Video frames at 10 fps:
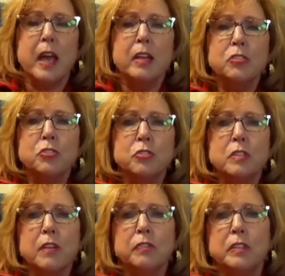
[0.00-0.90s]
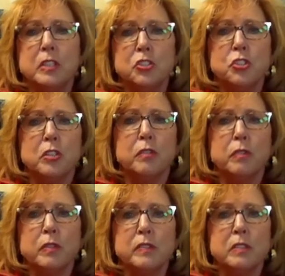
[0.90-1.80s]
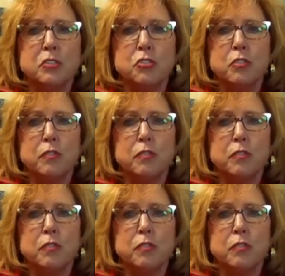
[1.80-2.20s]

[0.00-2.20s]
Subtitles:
actual definition of a residual